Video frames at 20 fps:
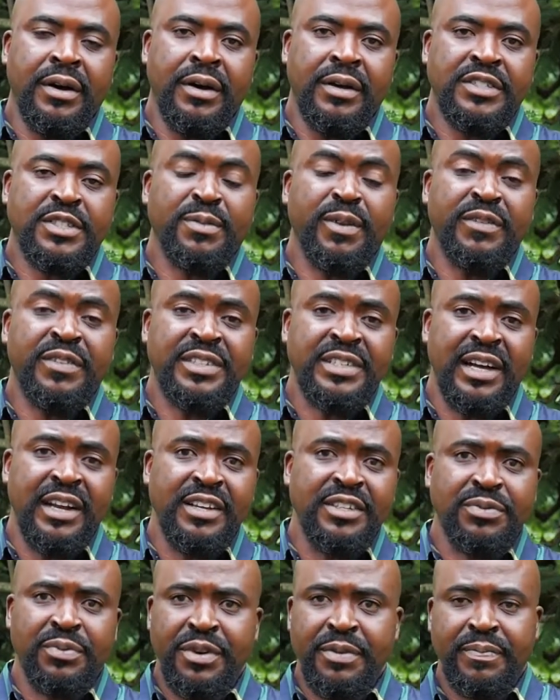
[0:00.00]
Some of the
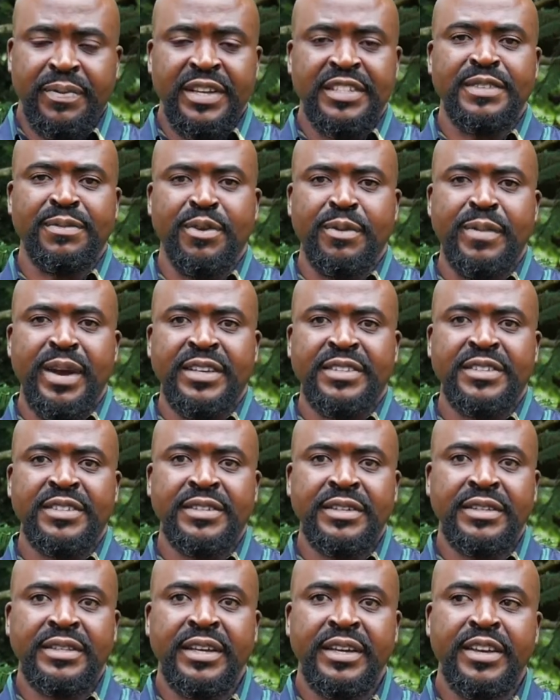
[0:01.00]
challenge we place them on
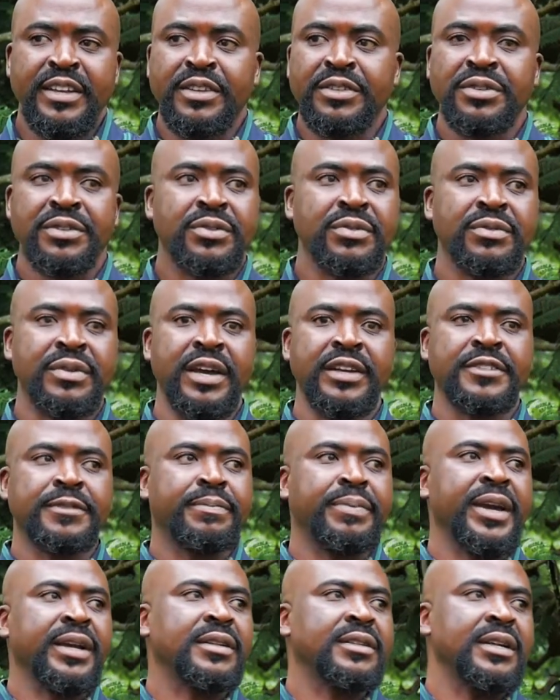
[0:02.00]
medicines, they take it, they just
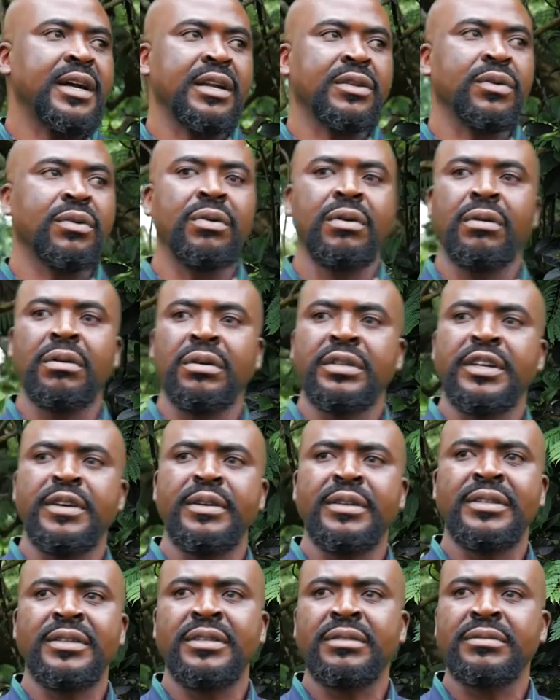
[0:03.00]
expect that,
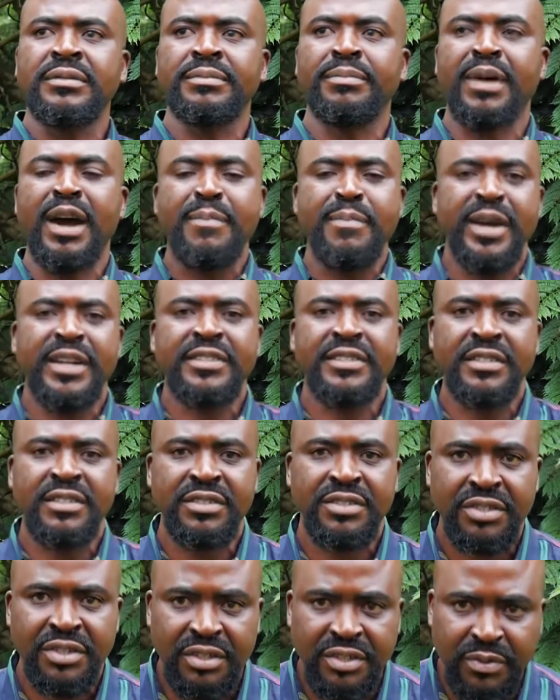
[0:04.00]
my
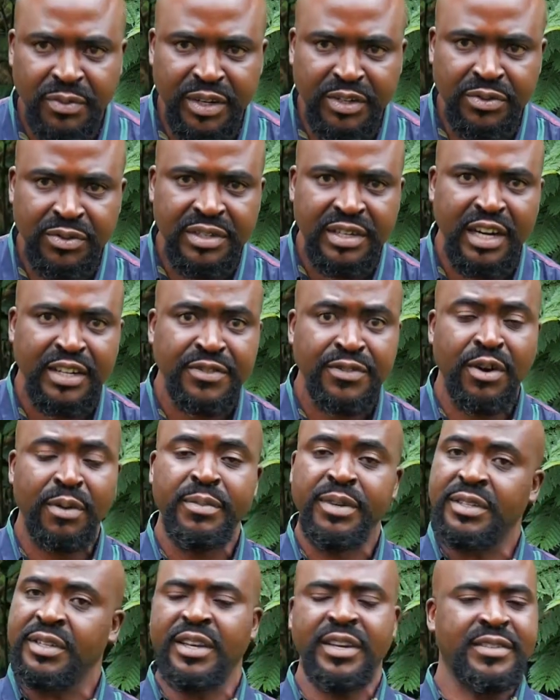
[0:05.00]
medicines is just going to
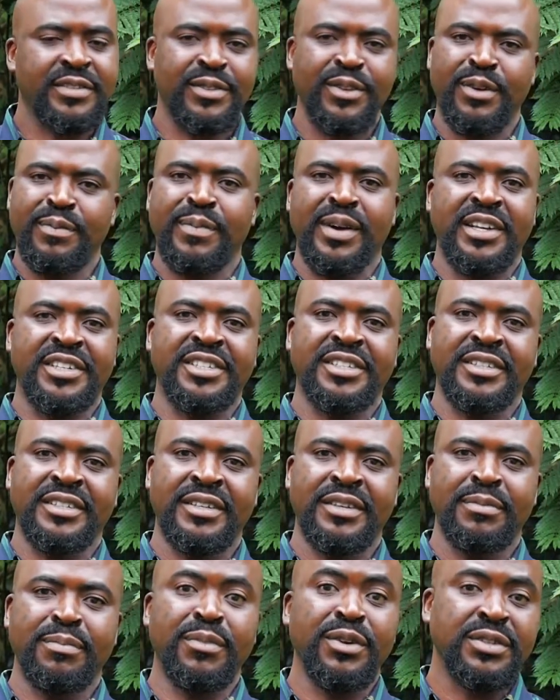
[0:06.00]
transform. It's not magic.
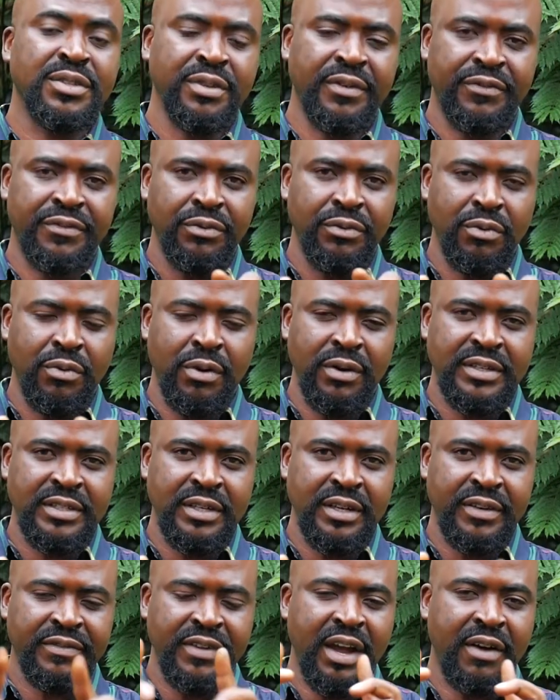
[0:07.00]
Most of you
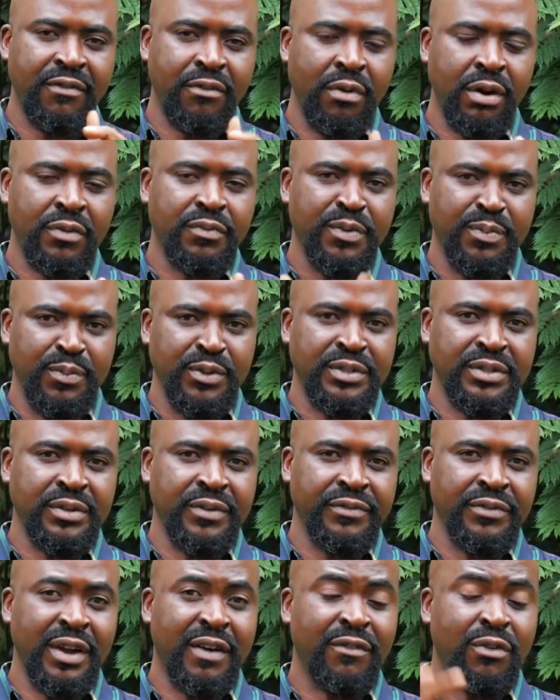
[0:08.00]
observe, I've worked with most
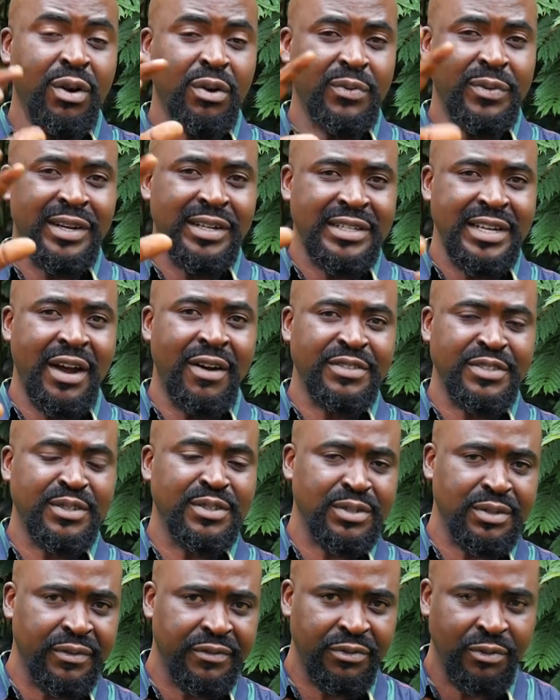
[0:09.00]
of you, I've worked with the
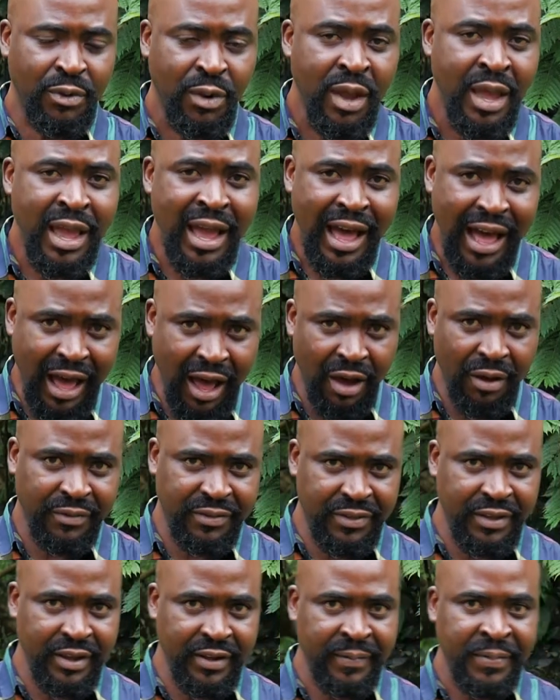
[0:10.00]
thousands of you
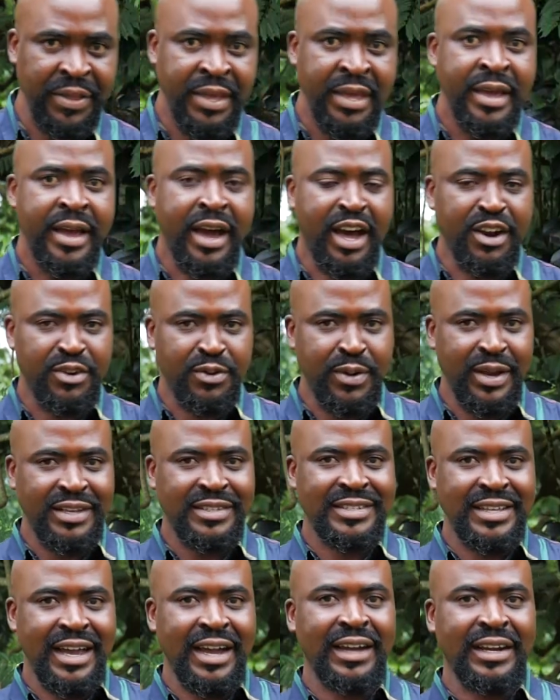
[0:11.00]
out there, and you know
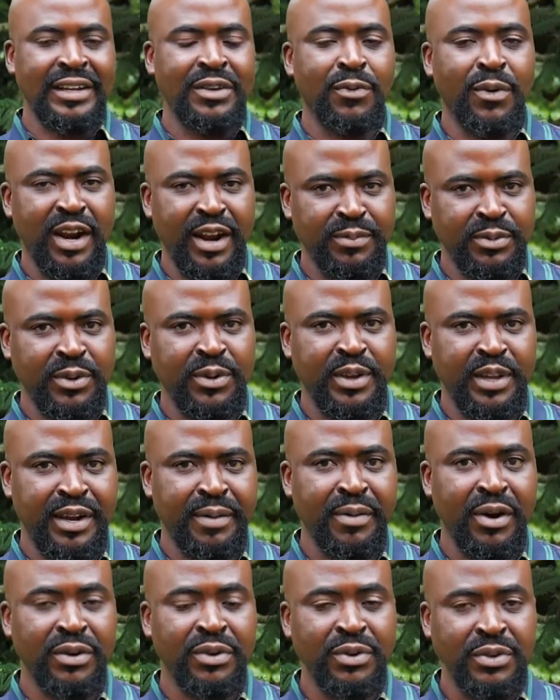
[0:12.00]
exactly what I'm talking
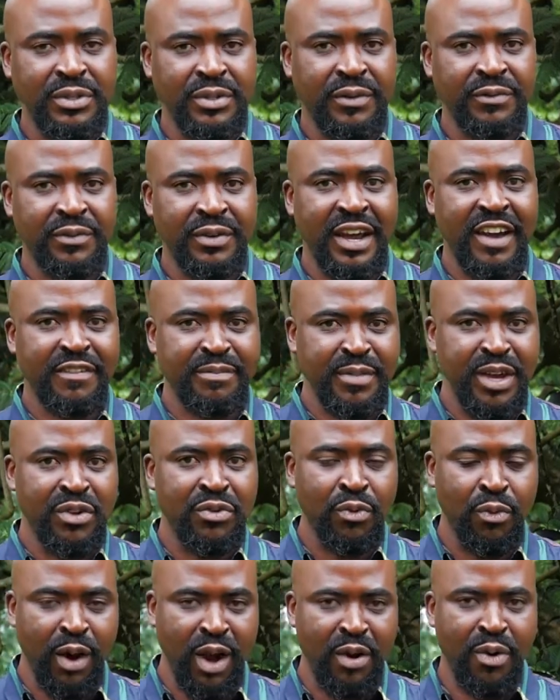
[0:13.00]
about. Those of you that have
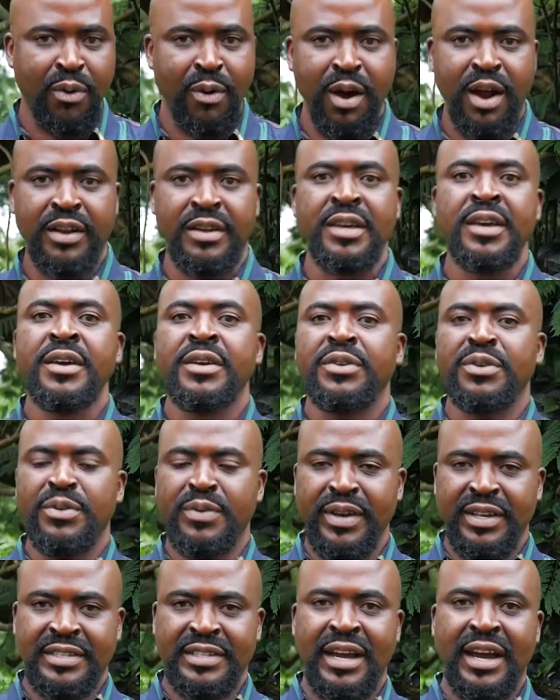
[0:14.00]
made you one-on-one, you
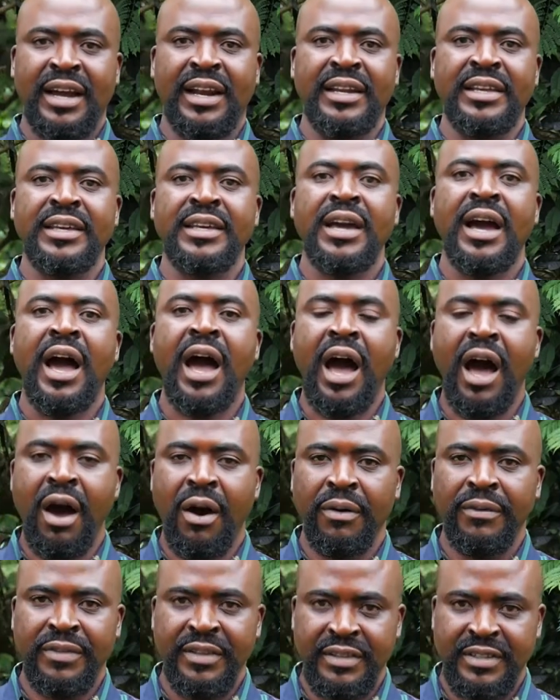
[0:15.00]
know exactly
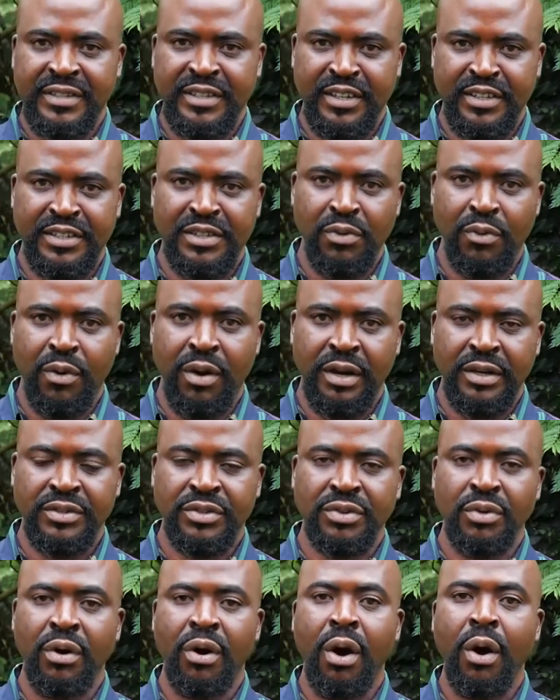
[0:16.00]
how these things they work.
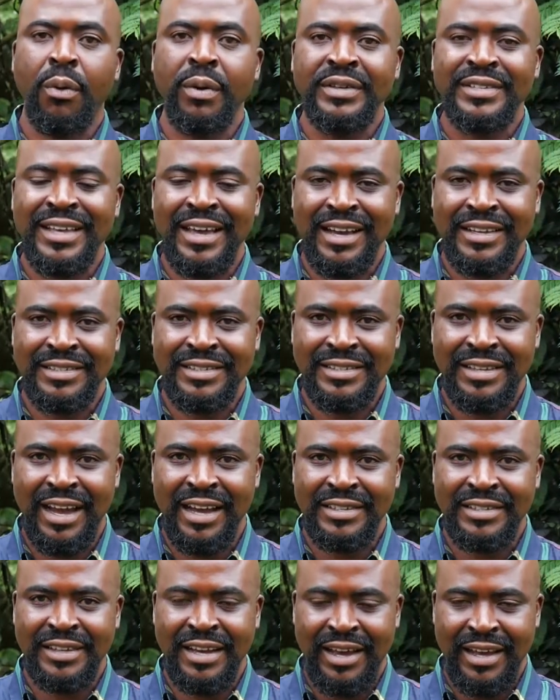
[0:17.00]
So always
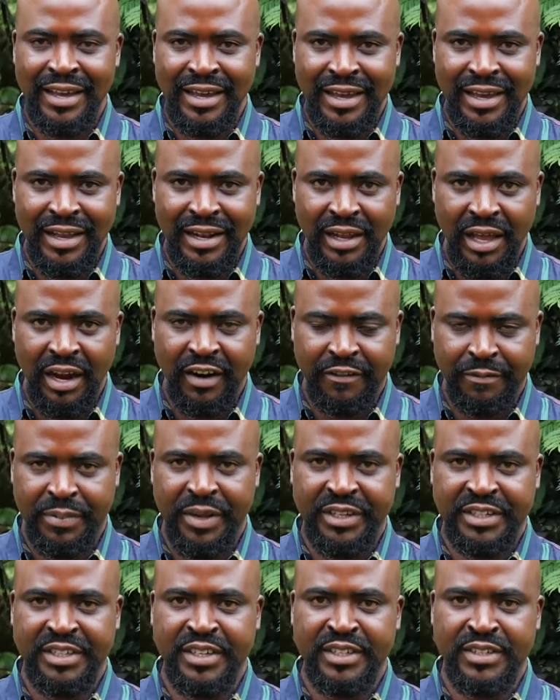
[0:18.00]
exercise a lot of
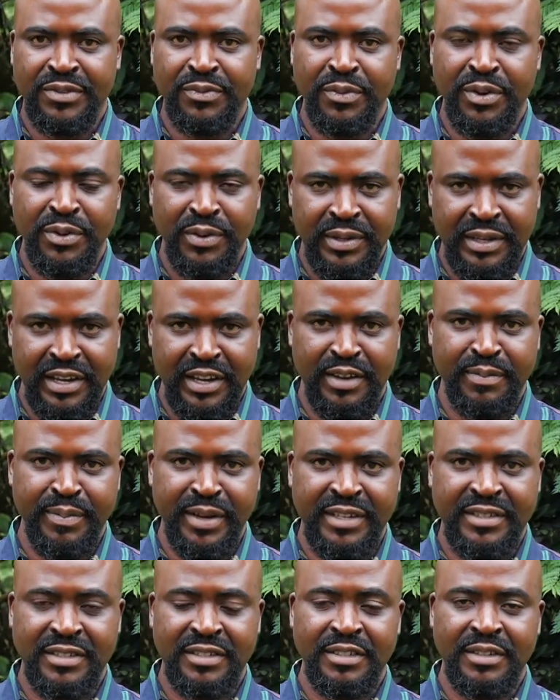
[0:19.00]
patience when you're taking
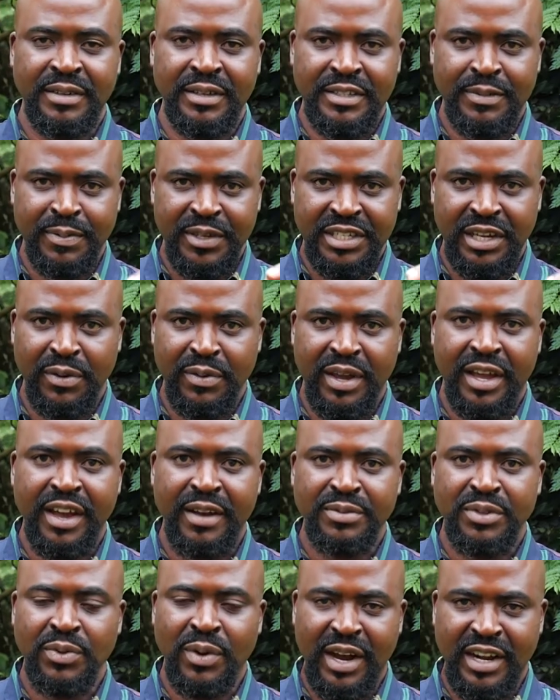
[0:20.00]
medicines, especially when it
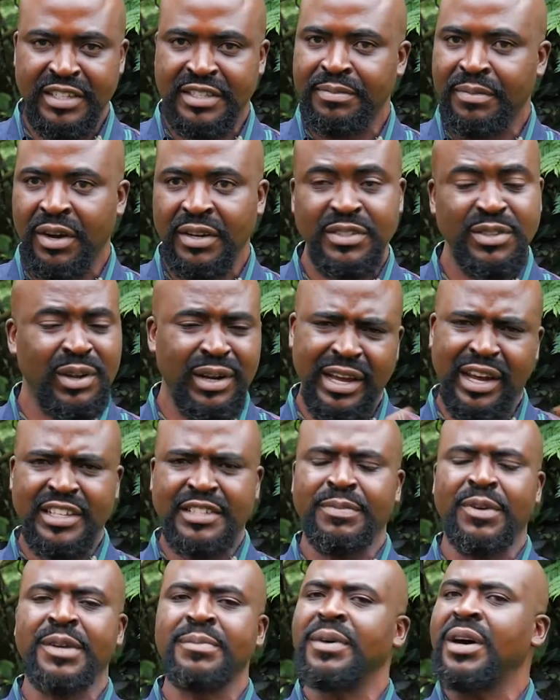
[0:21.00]
comes to antibiotics. Not only
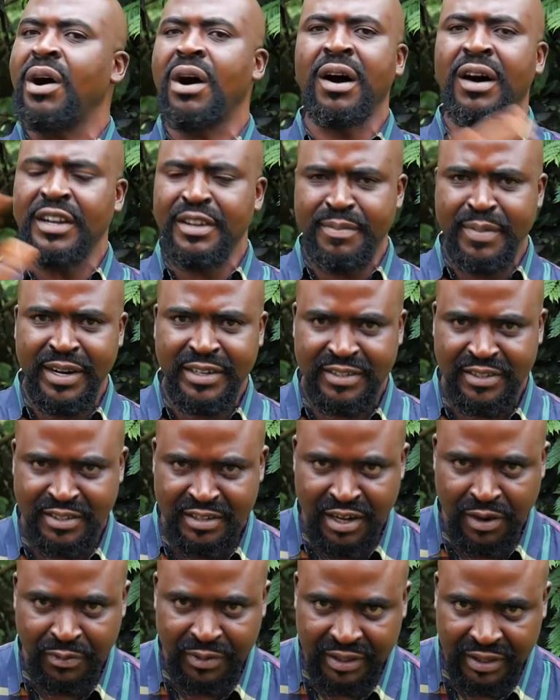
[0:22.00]
antibiotics, but all the
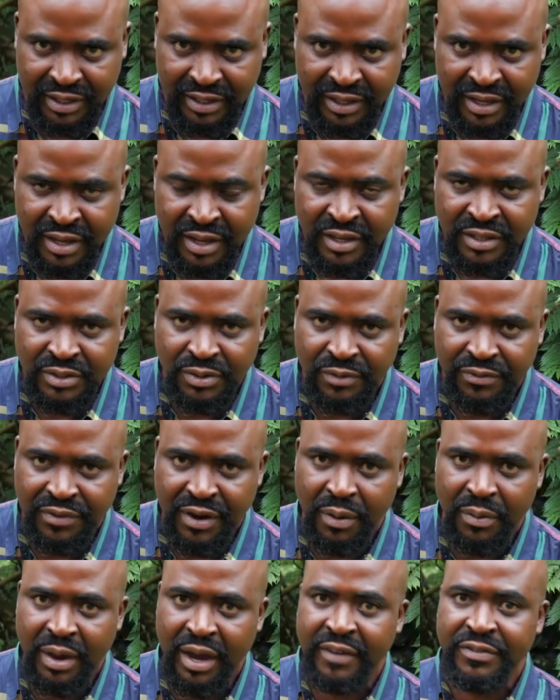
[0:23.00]
medicines that we take so
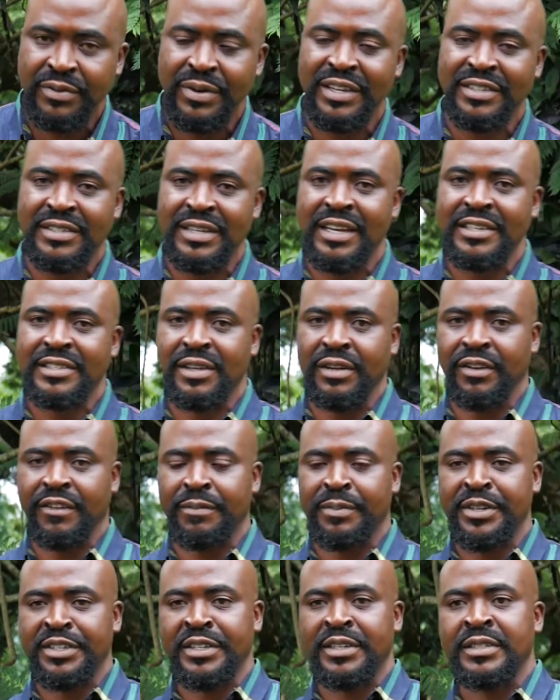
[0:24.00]
far, we have to exercise a lot
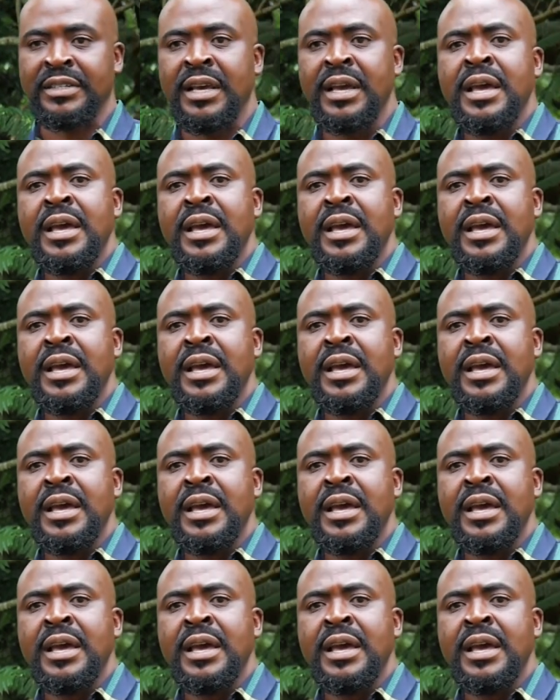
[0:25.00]
of patience.